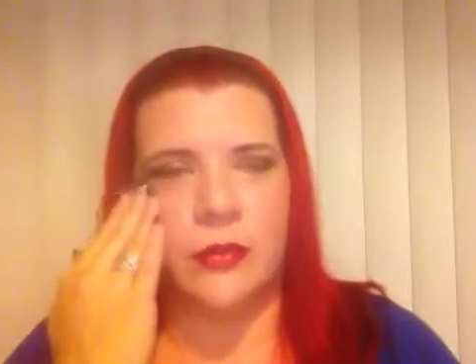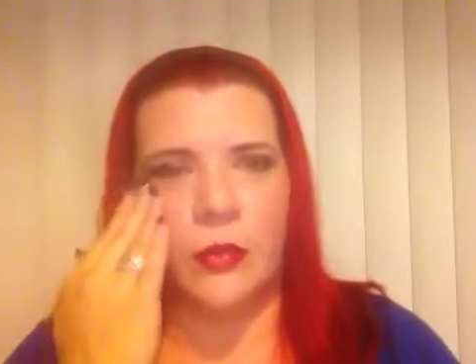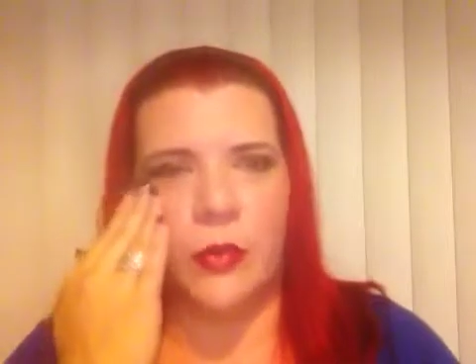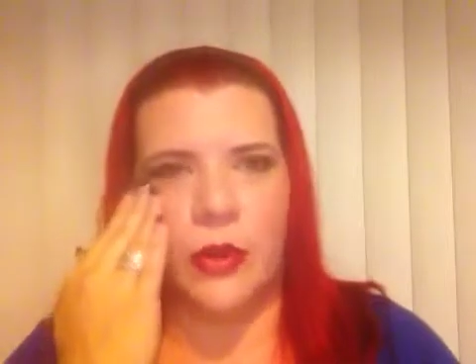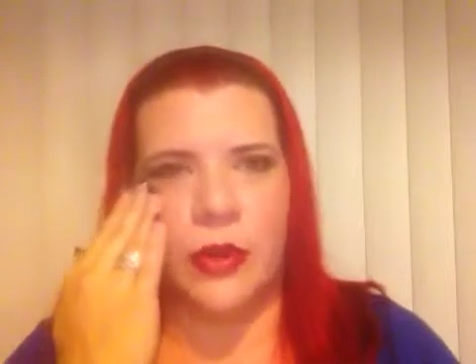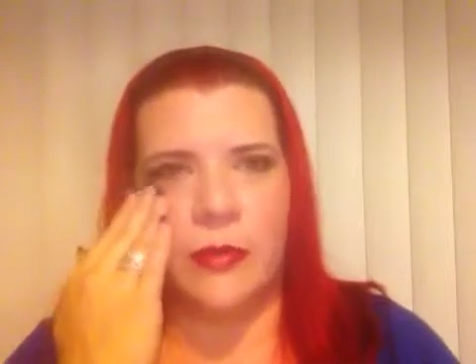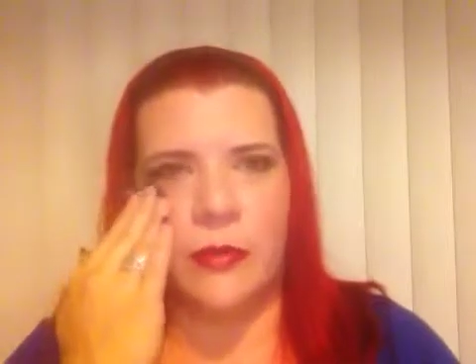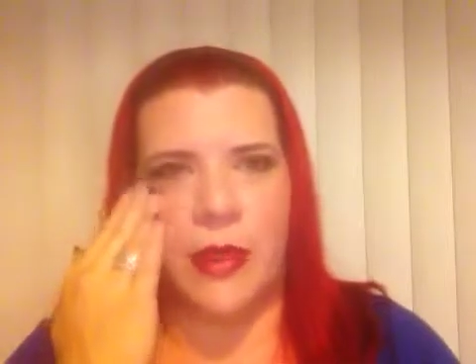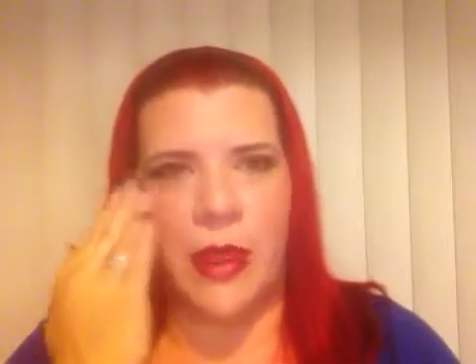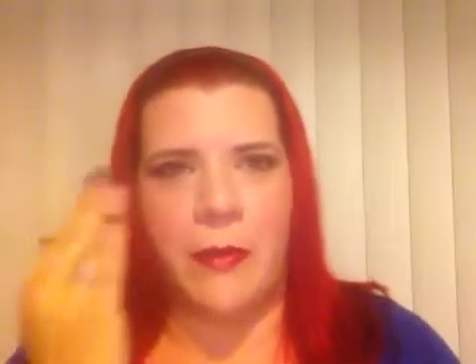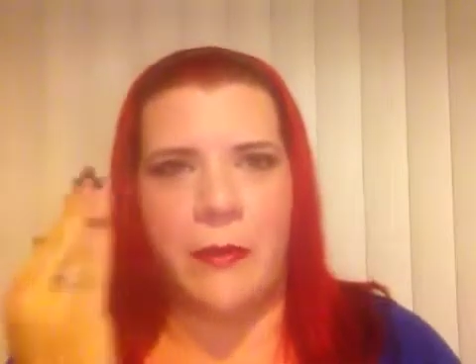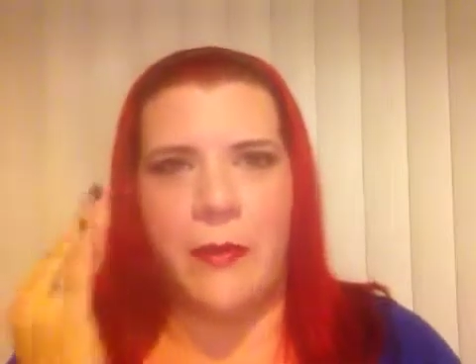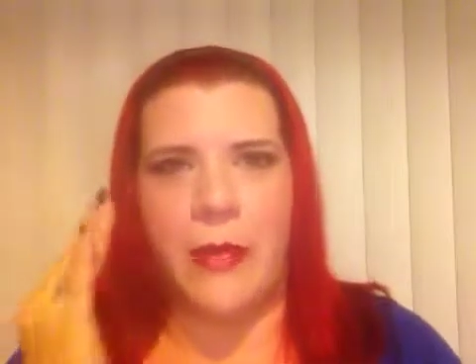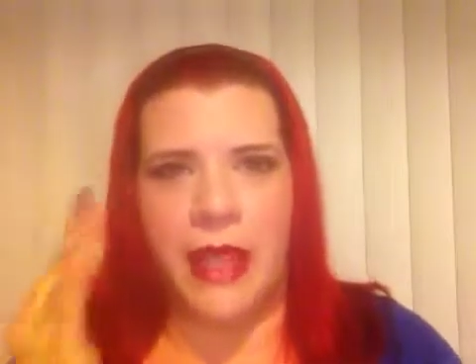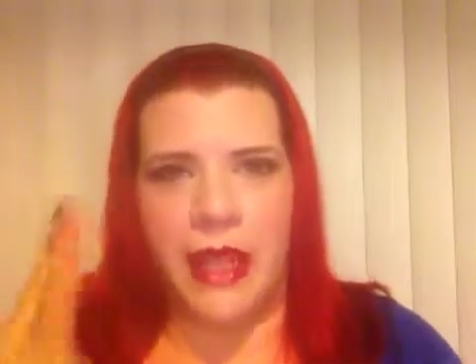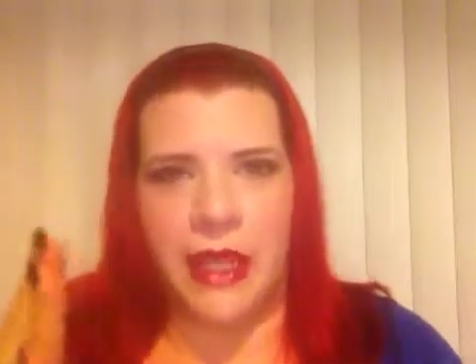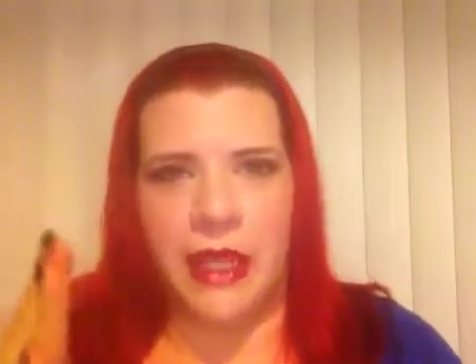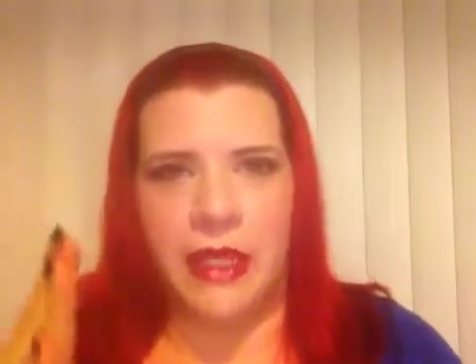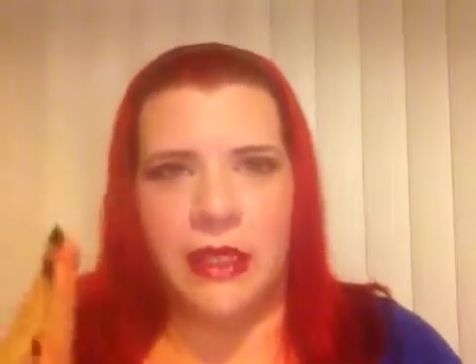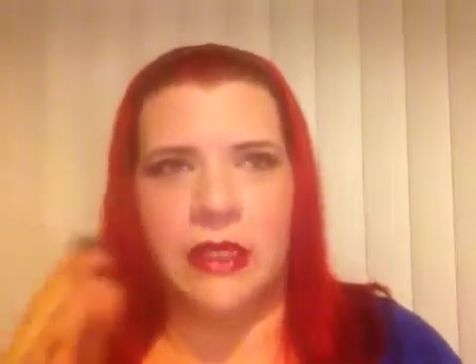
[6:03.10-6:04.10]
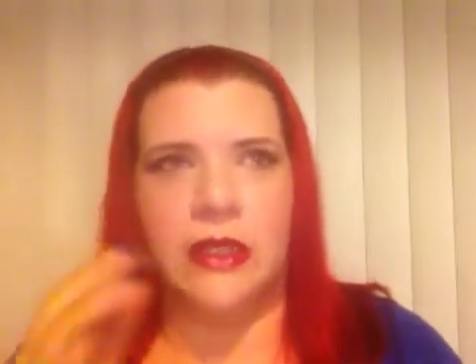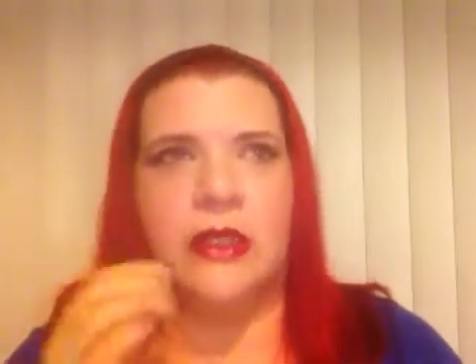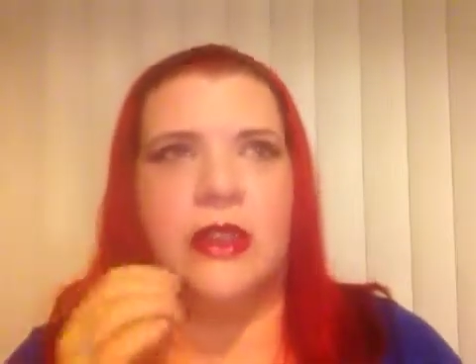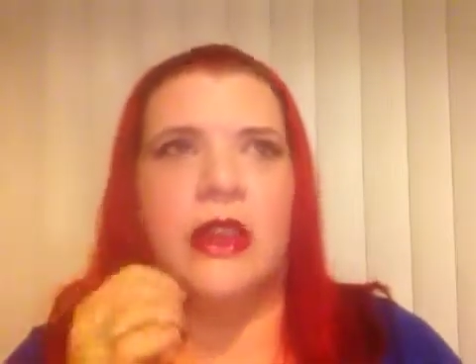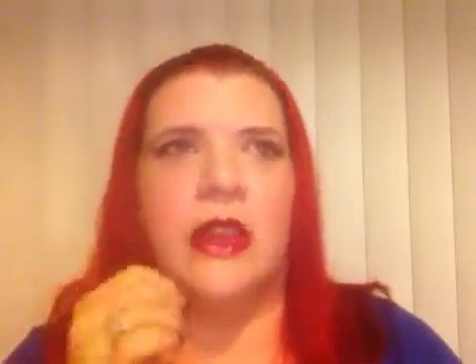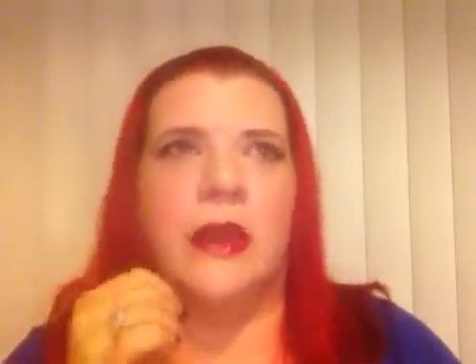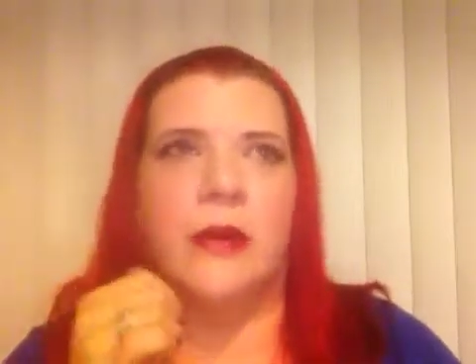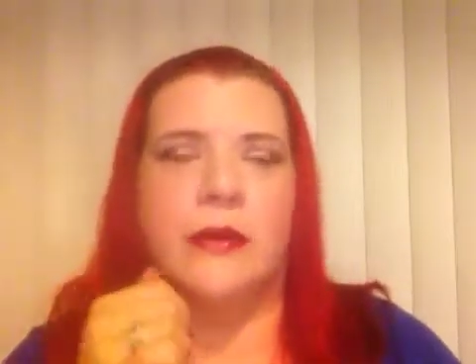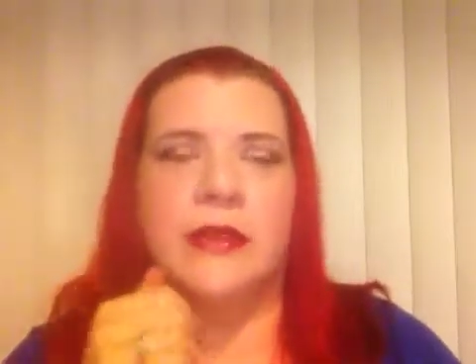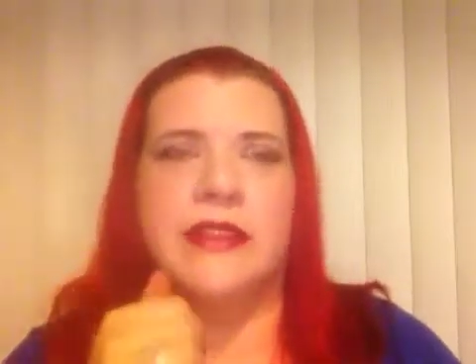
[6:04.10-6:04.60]
one of my main,
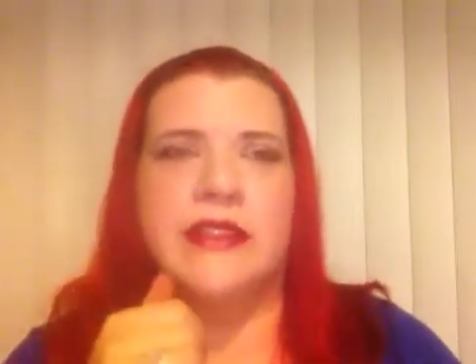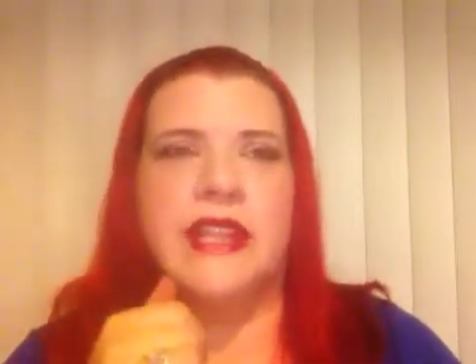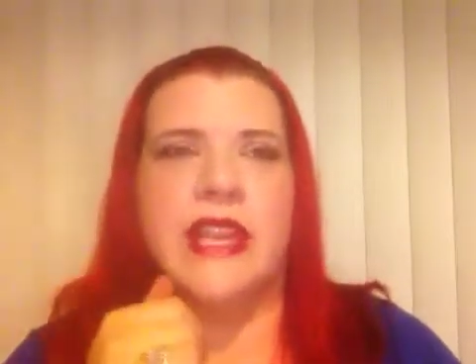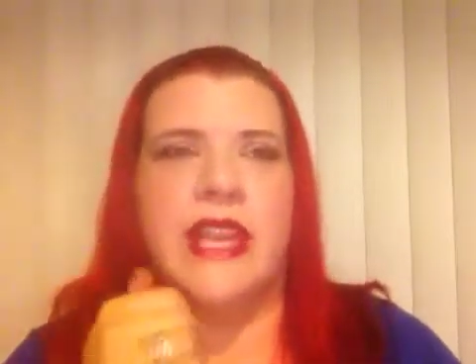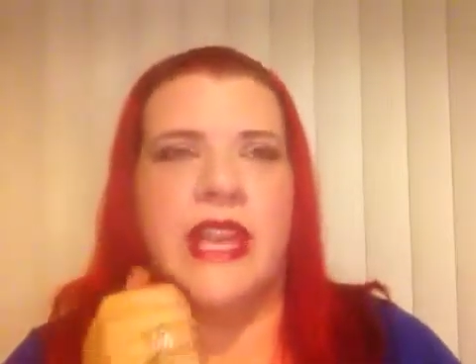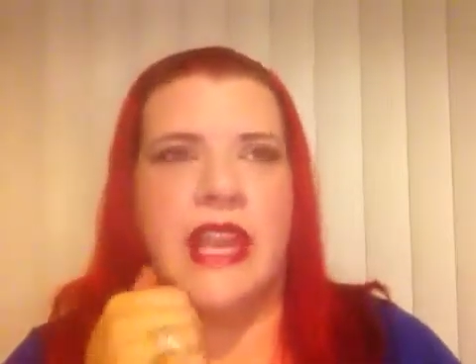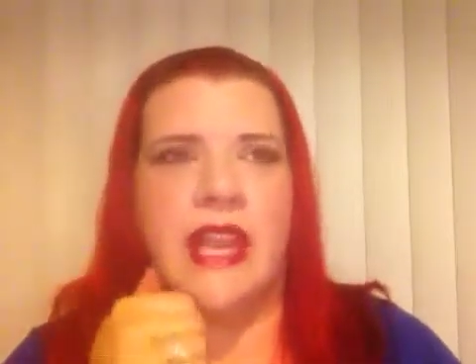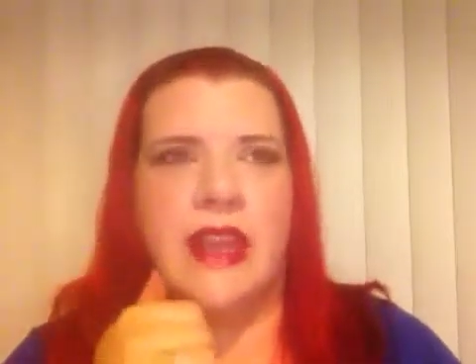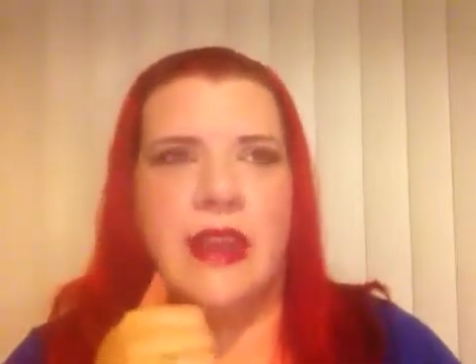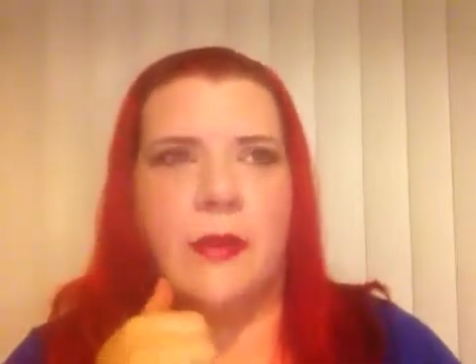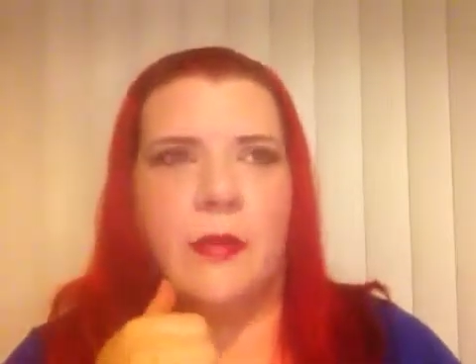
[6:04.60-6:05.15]
I would say,